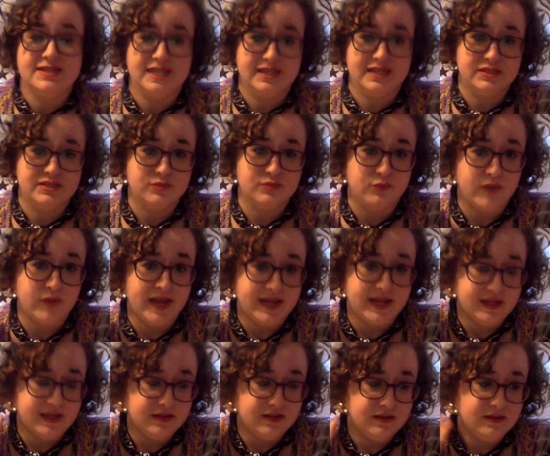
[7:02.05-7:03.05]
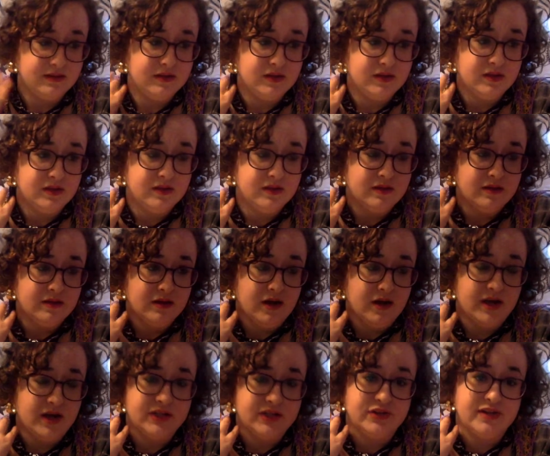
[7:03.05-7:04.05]
it's right
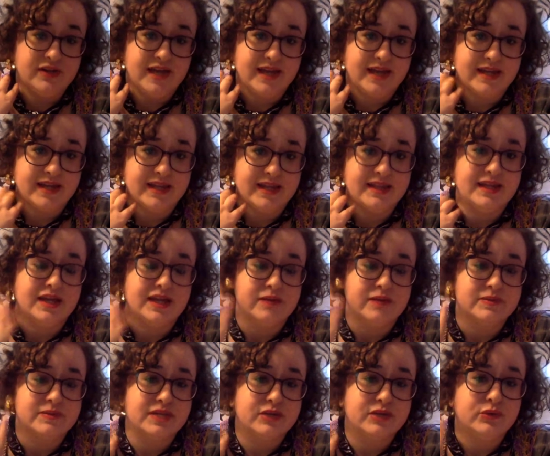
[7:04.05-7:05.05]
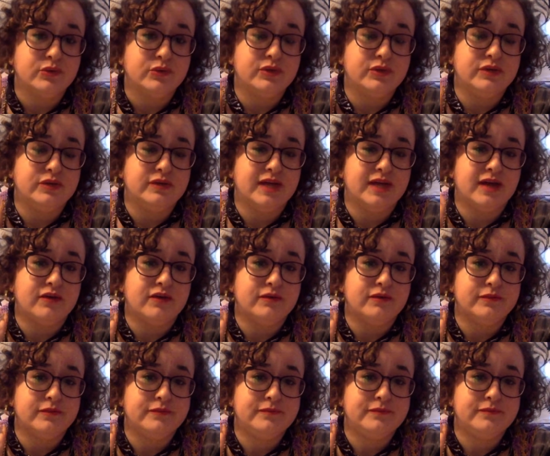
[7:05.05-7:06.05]
on your neck and that helps like cool you down
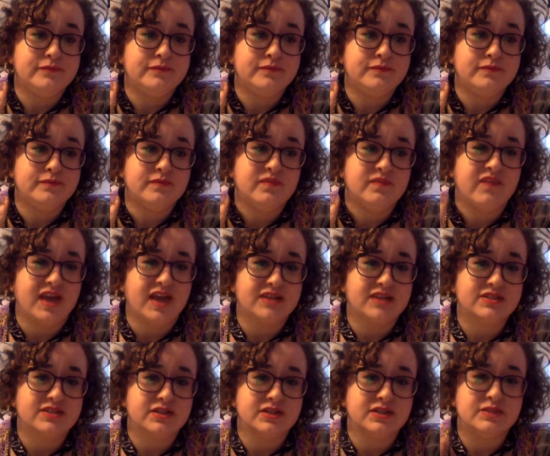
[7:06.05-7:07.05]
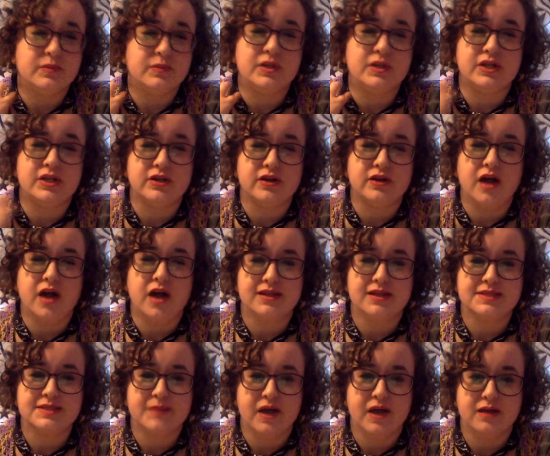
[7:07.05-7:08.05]
faster. It's one of your hot
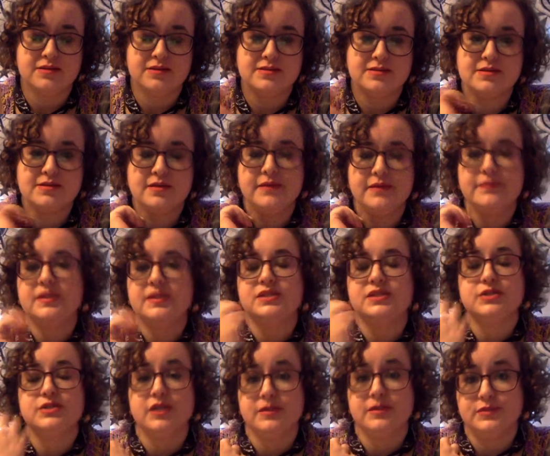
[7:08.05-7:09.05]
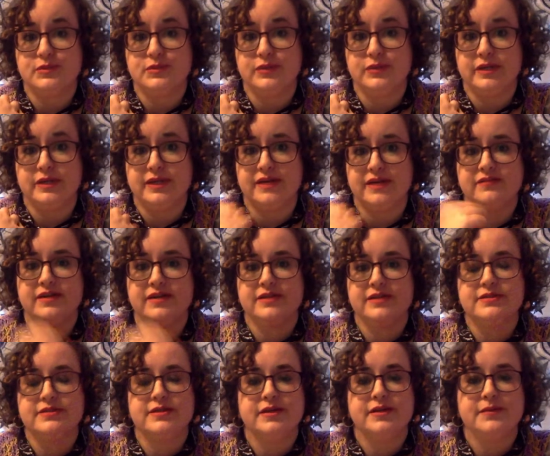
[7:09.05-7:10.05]
spots, so it helps cool you down
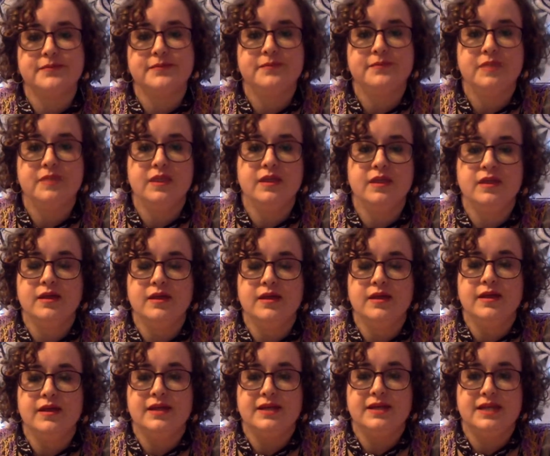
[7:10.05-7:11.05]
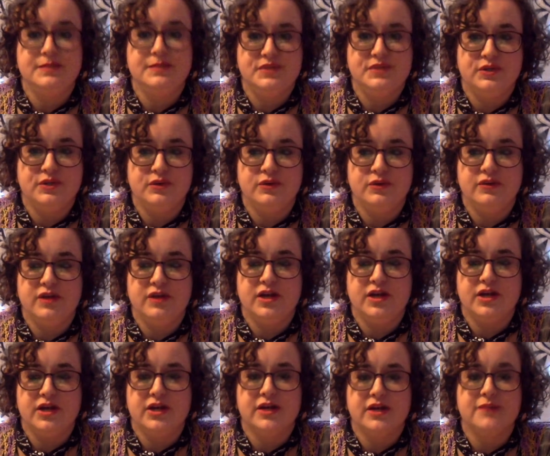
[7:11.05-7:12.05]
faster. Keeps you cool
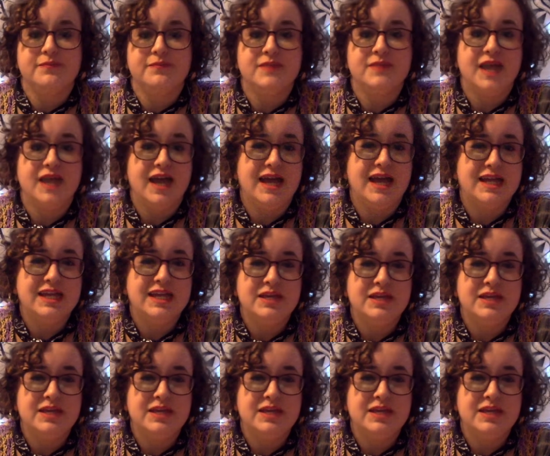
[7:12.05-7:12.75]
longer. I